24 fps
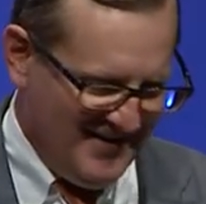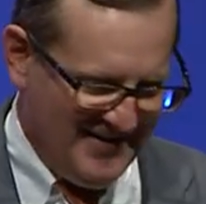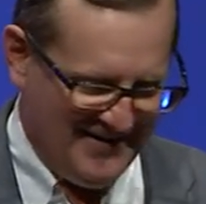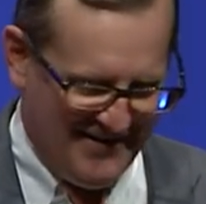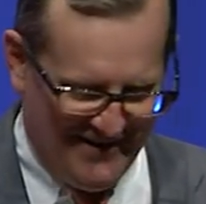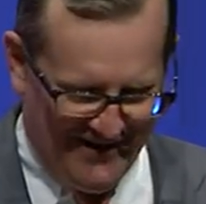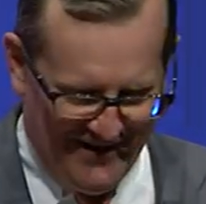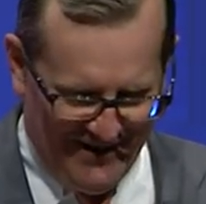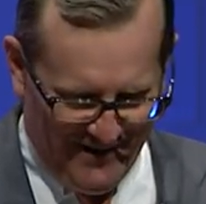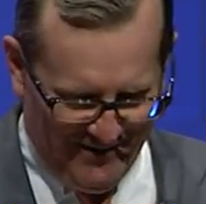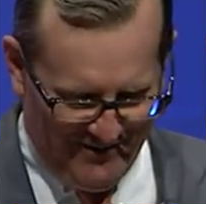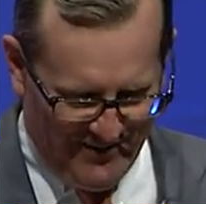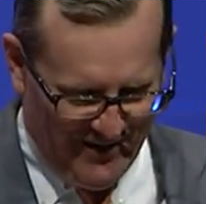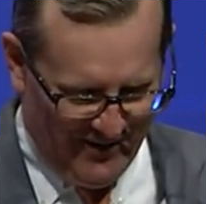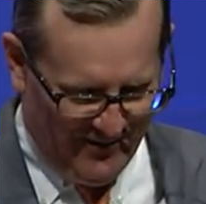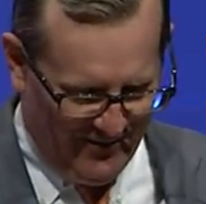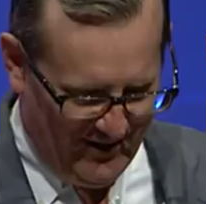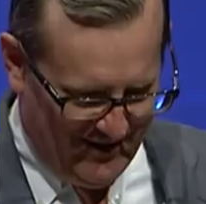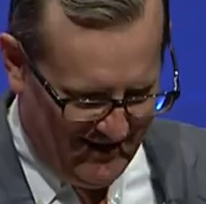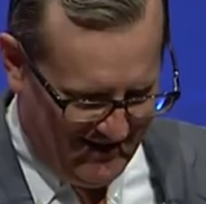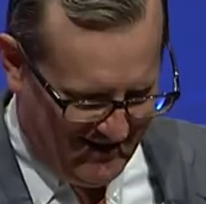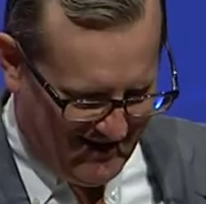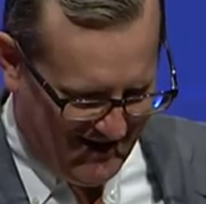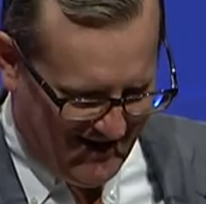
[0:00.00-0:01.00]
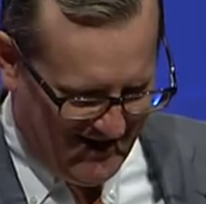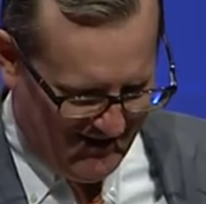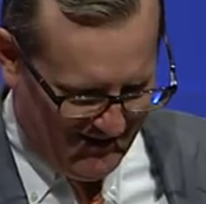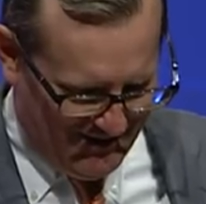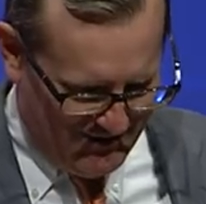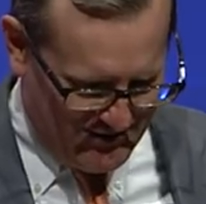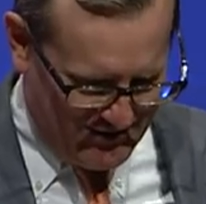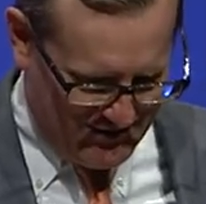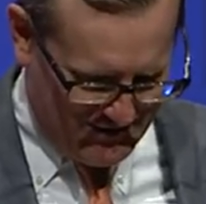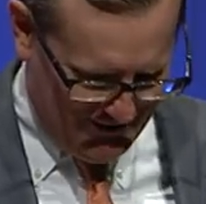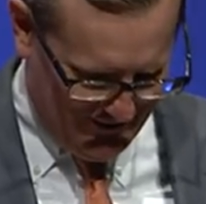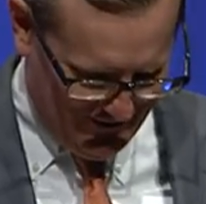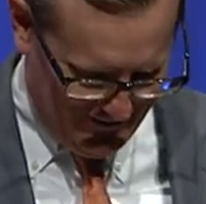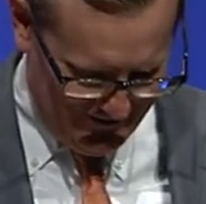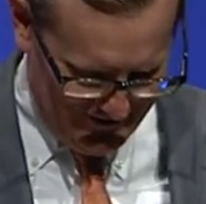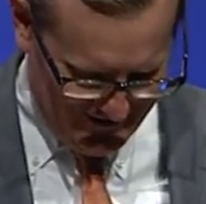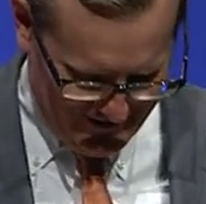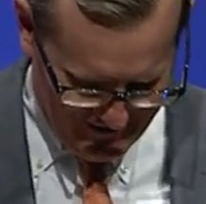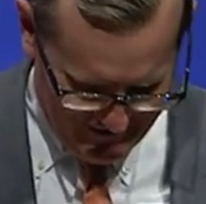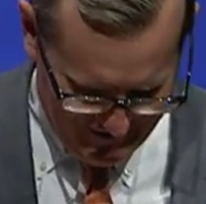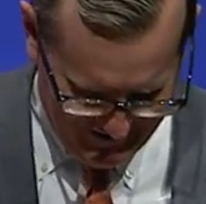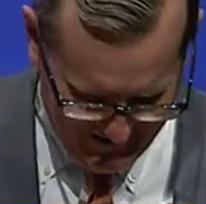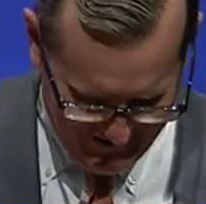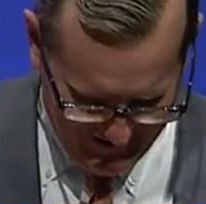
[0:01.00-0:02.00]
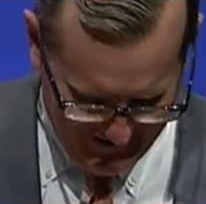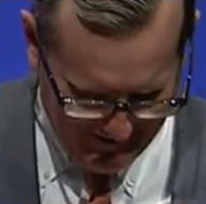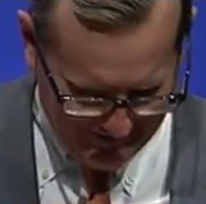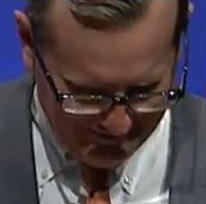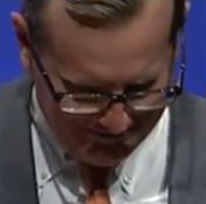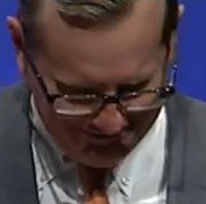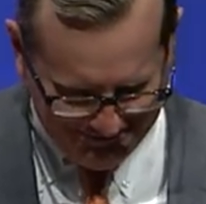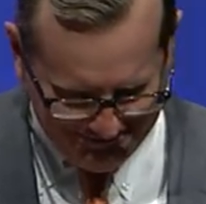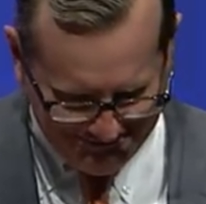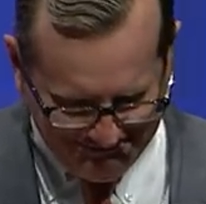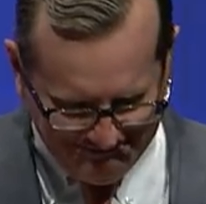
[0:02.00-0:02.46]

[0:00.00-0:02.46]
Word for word: uh, by Wheaton College students. Um,